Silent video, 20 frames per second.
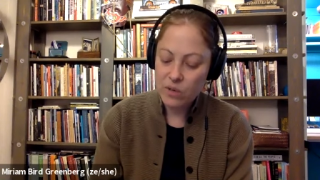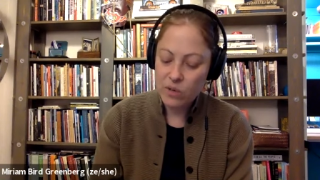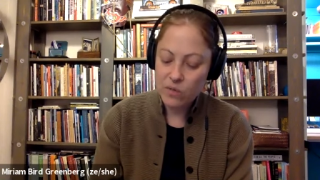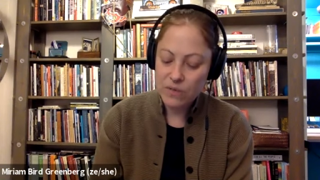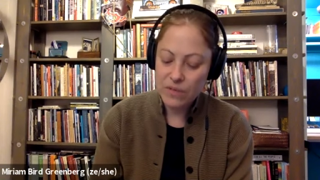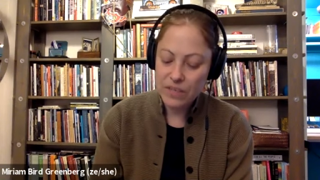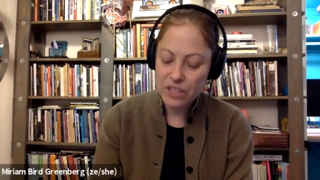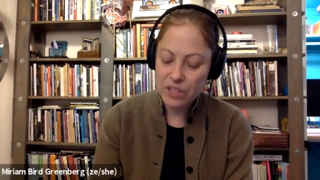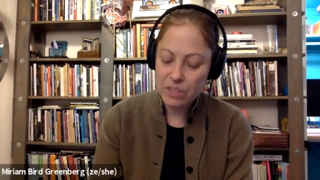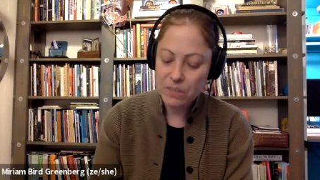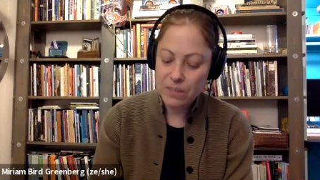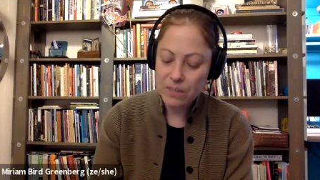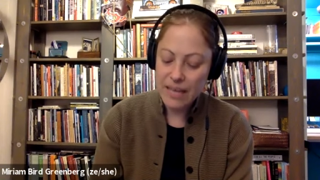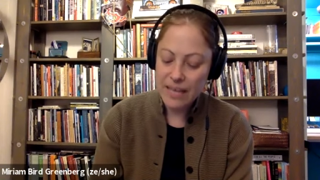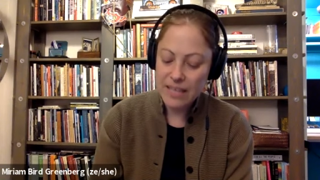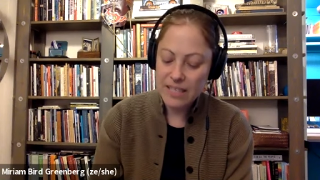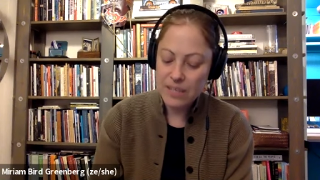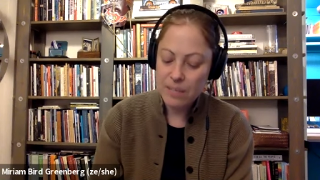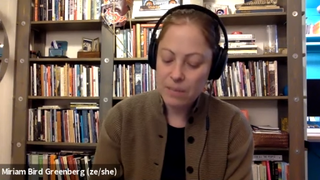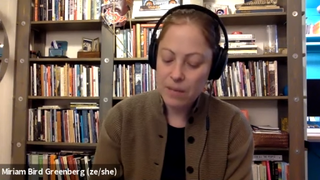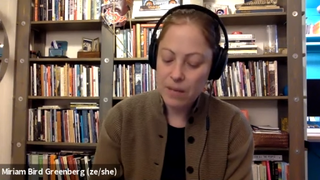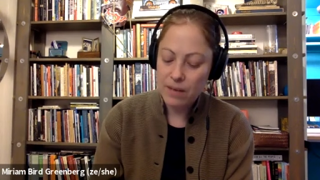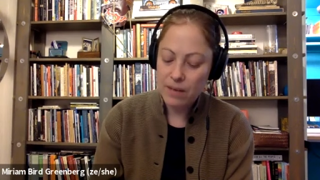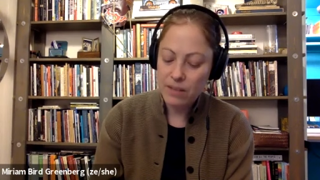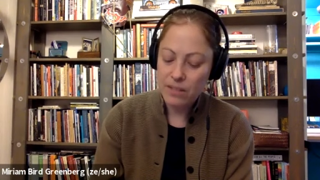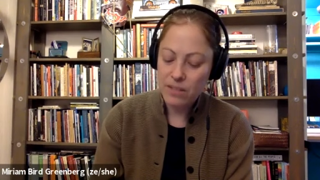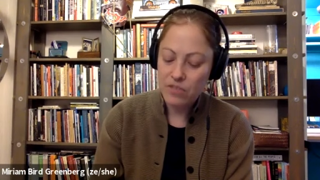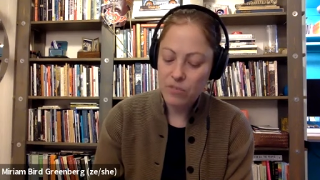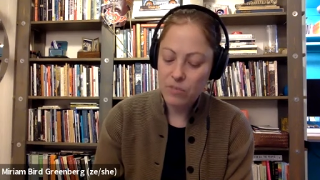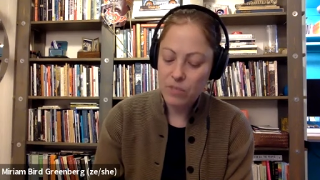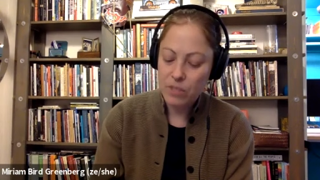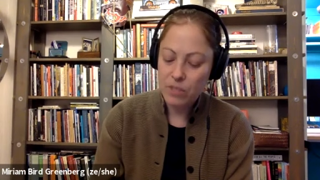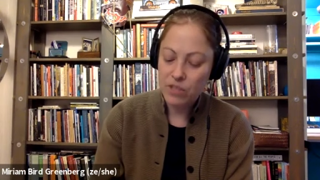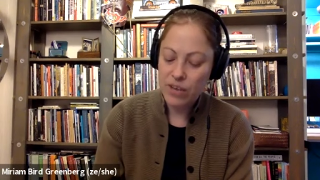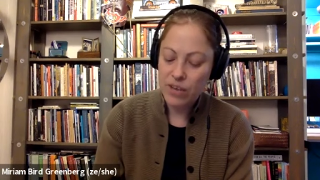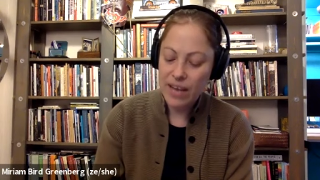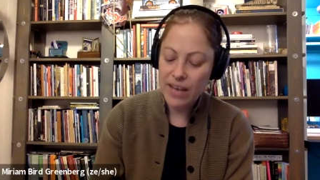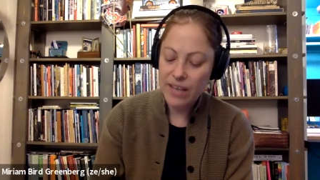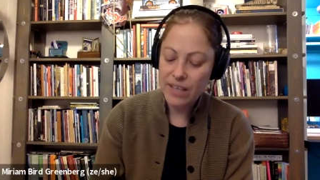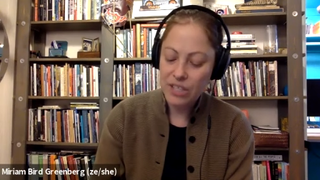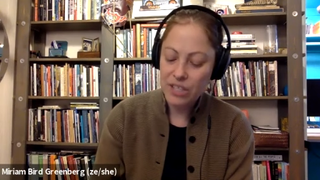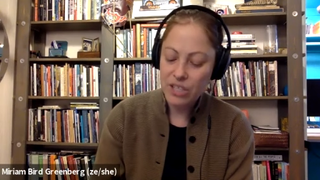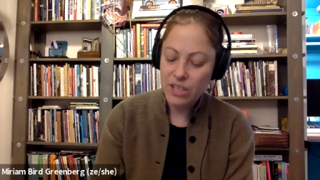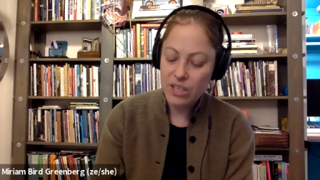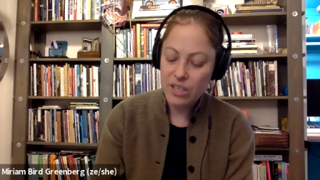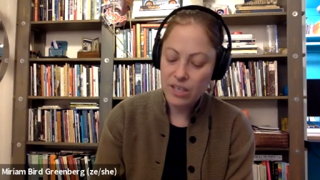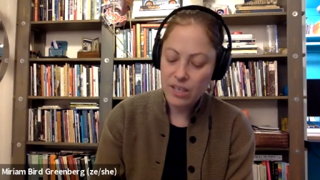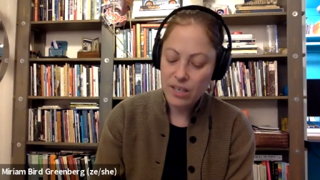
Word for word: who fished plastic bottles from the trash